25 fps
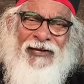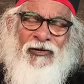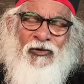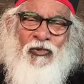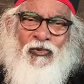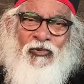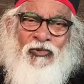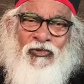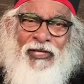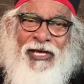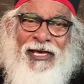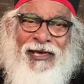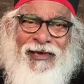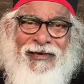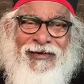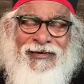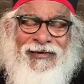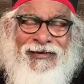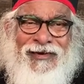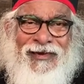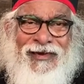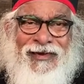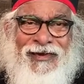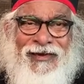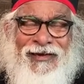to
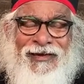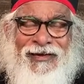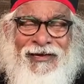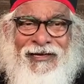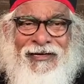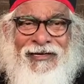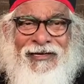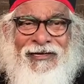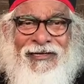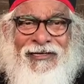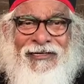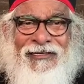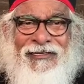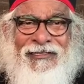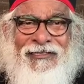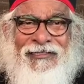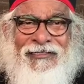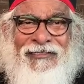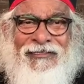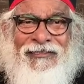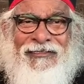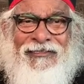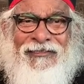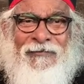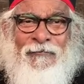think
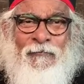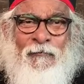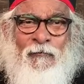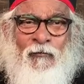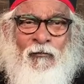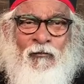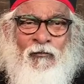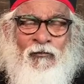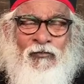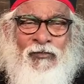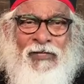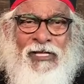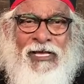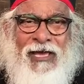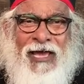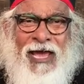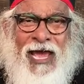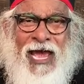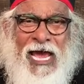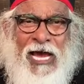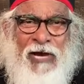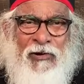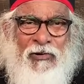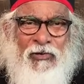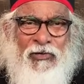the
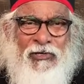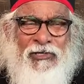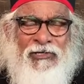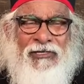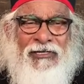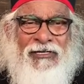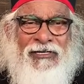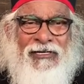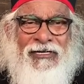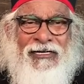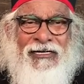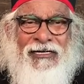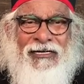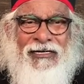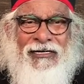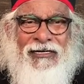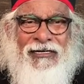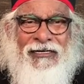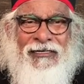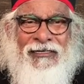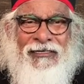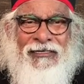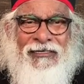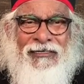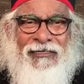ever
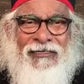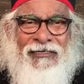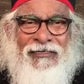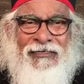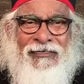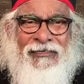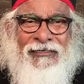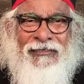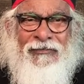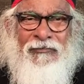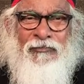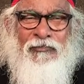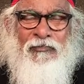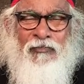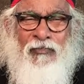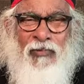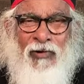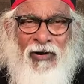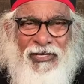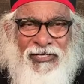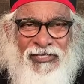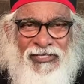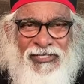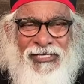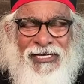
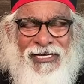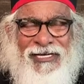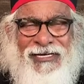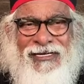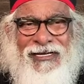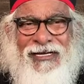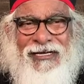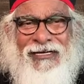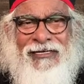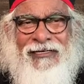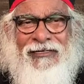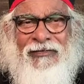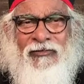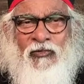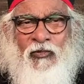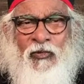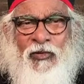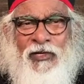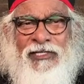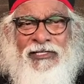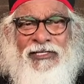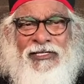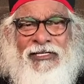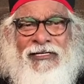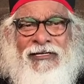blessed
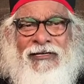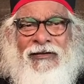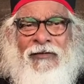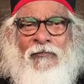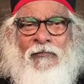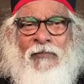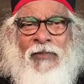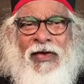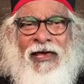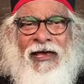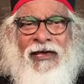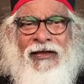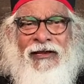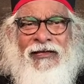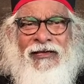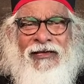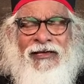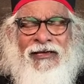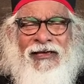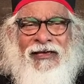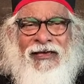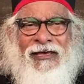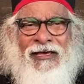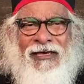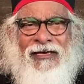Virgin
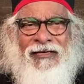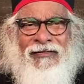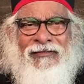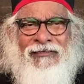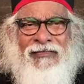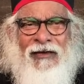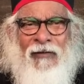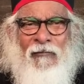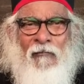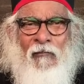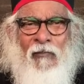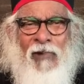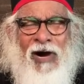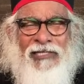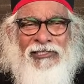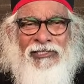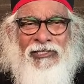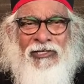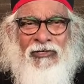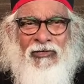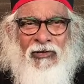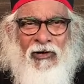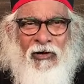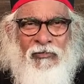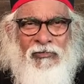Mary, the
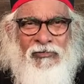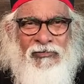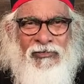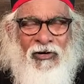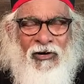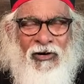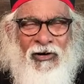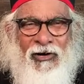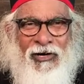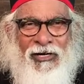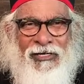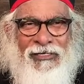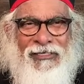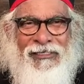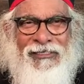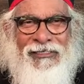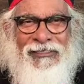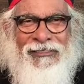Mother of God.